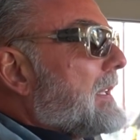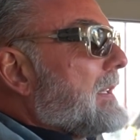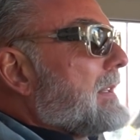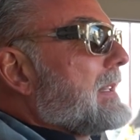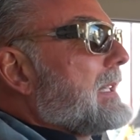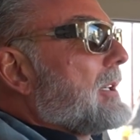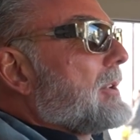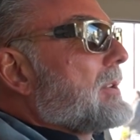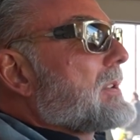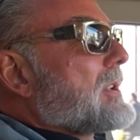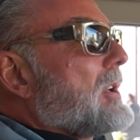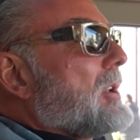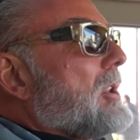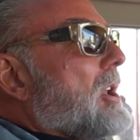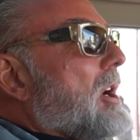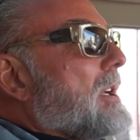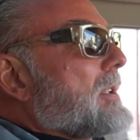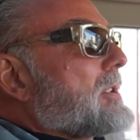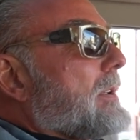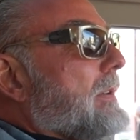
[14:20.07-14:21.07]
there's
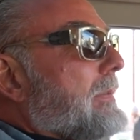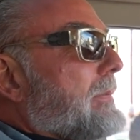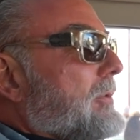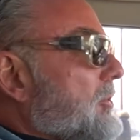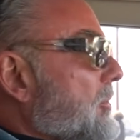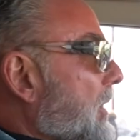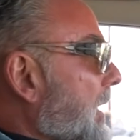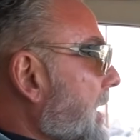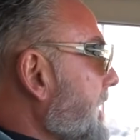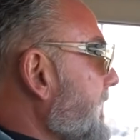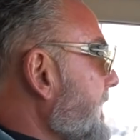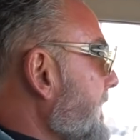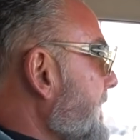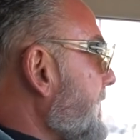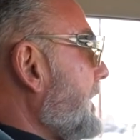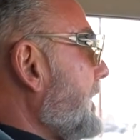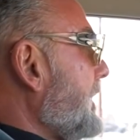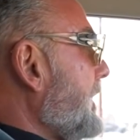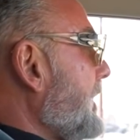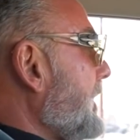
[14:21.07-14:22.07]
lots of drugs,
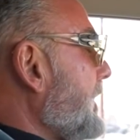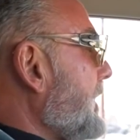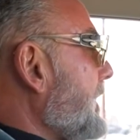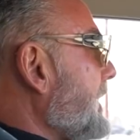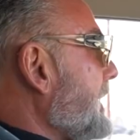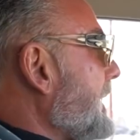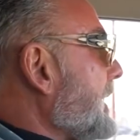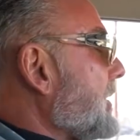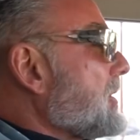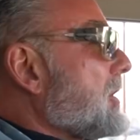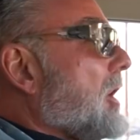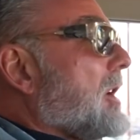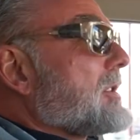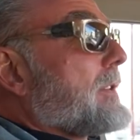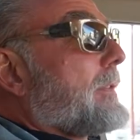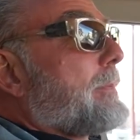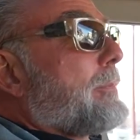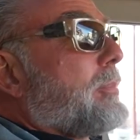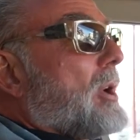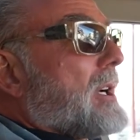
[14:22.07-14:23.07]
there's lots
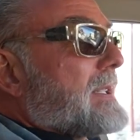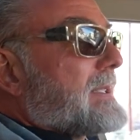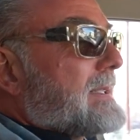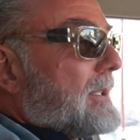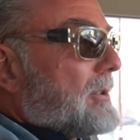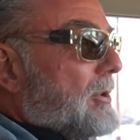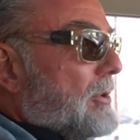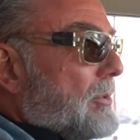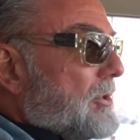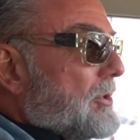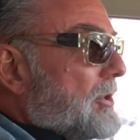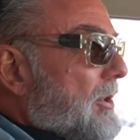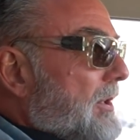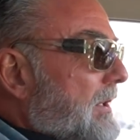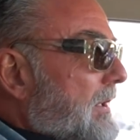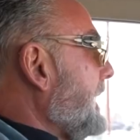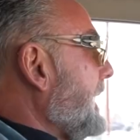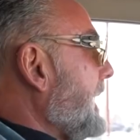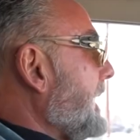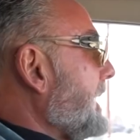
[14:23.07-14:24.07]
of prostitution,
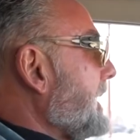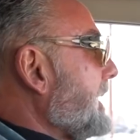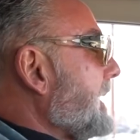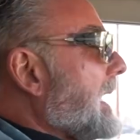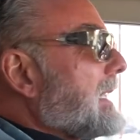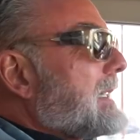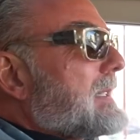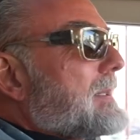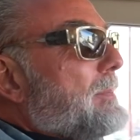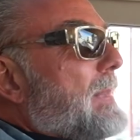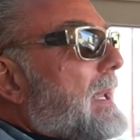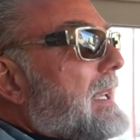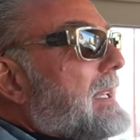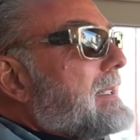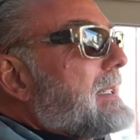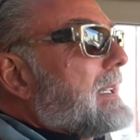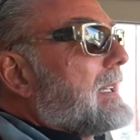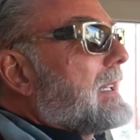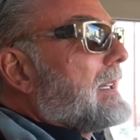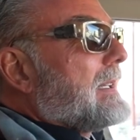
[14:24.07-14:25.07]
and that's
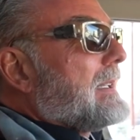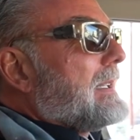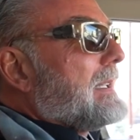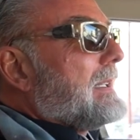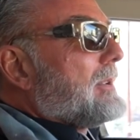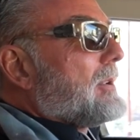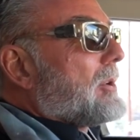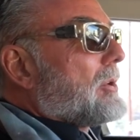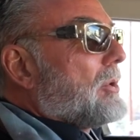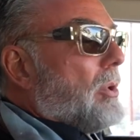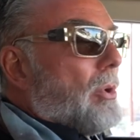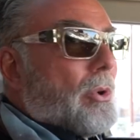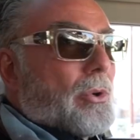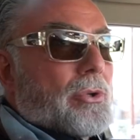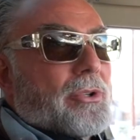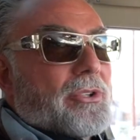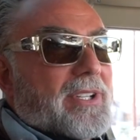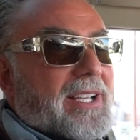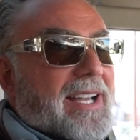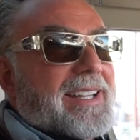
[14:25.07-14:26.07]
basically the
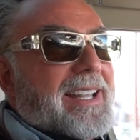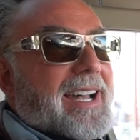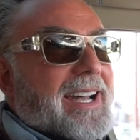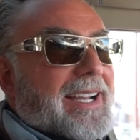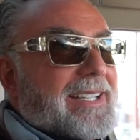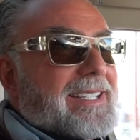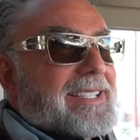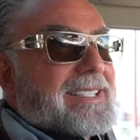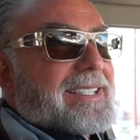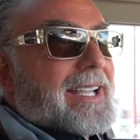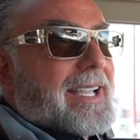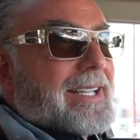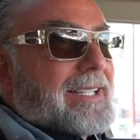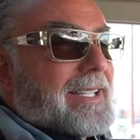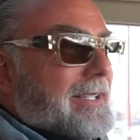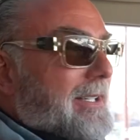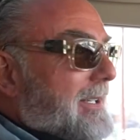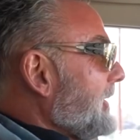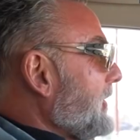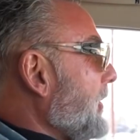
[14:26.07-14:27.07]
corner that I
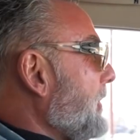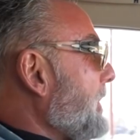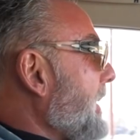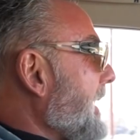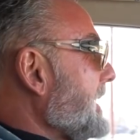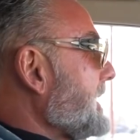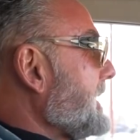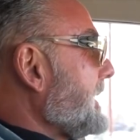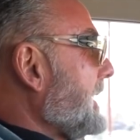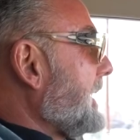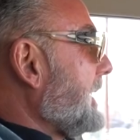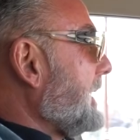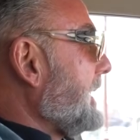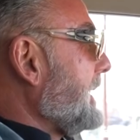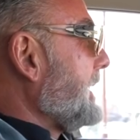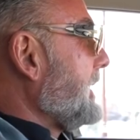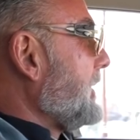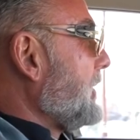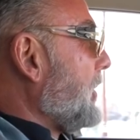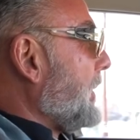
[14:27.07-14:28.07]
decided to
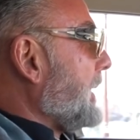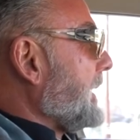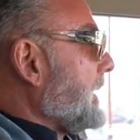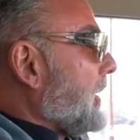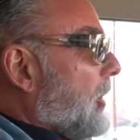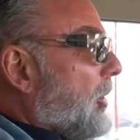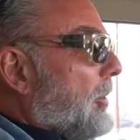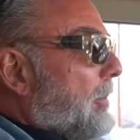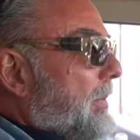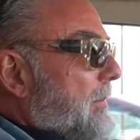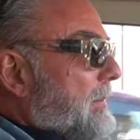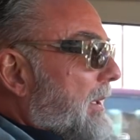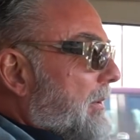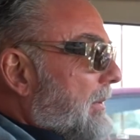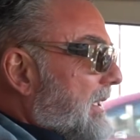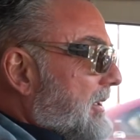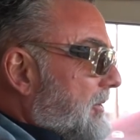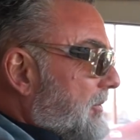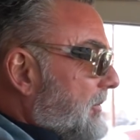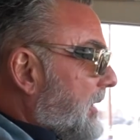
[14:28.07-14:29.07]
basically go and open my
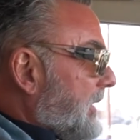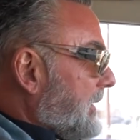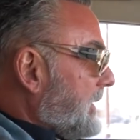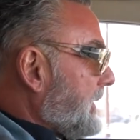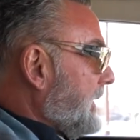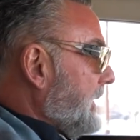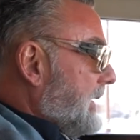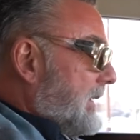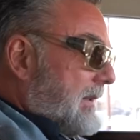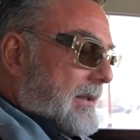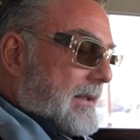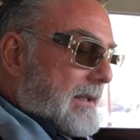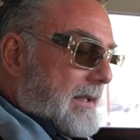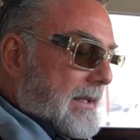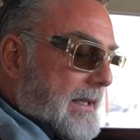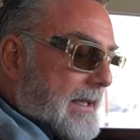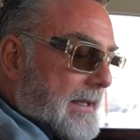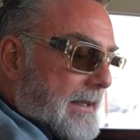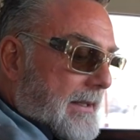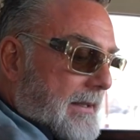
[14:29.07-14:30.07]
restaurant
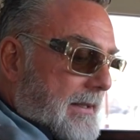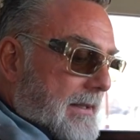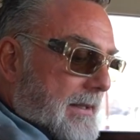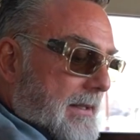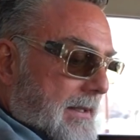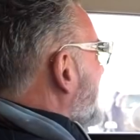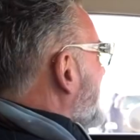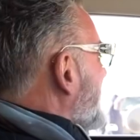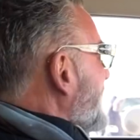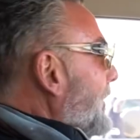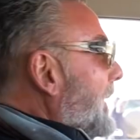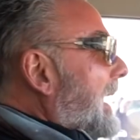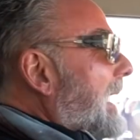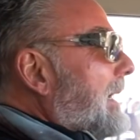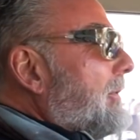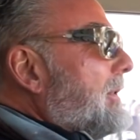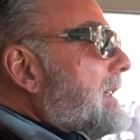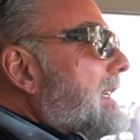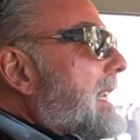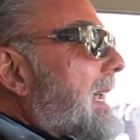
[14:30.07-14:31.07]
in. So
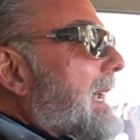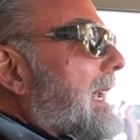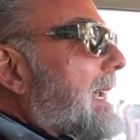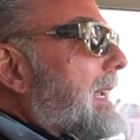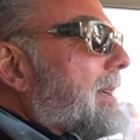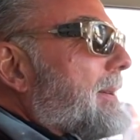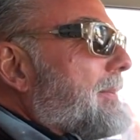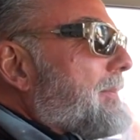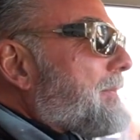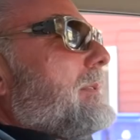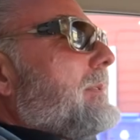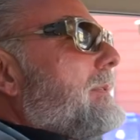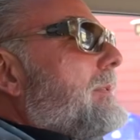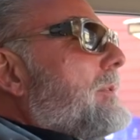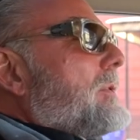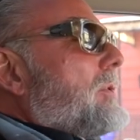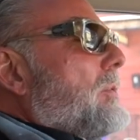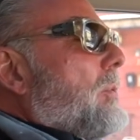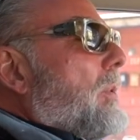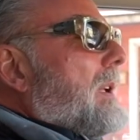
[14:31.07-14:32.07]
every day,
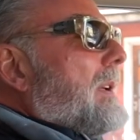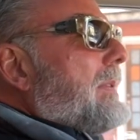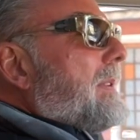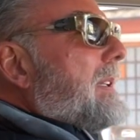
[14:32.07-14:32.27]
for 12